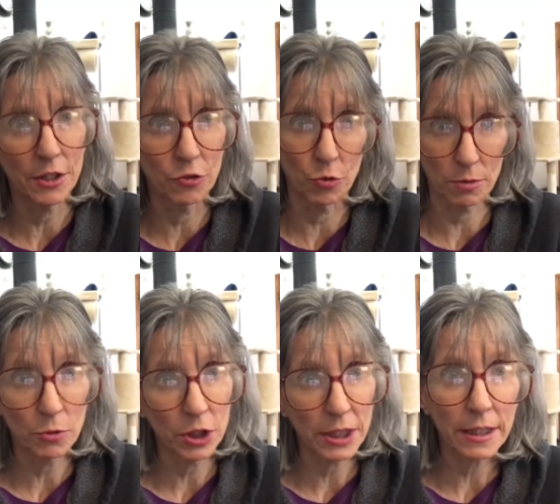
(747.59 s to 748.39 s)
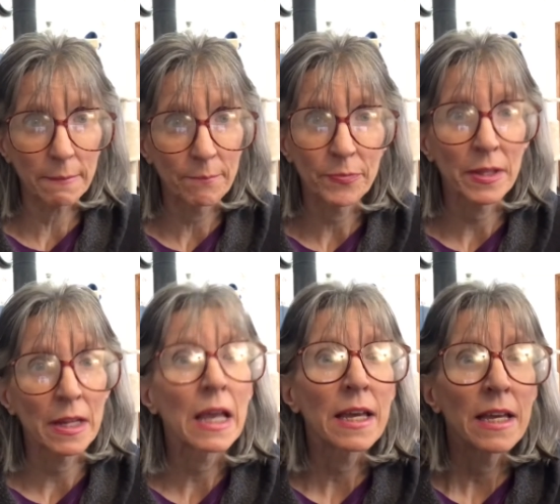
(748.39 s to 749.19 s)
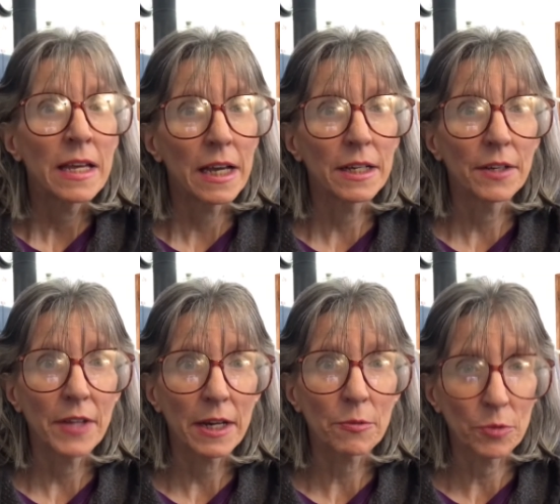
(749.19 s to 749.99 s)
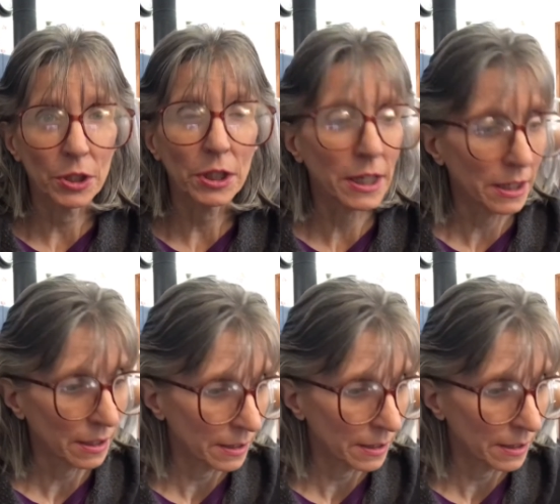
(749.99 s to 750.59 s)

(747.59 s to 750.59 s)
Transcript: normally, and that really,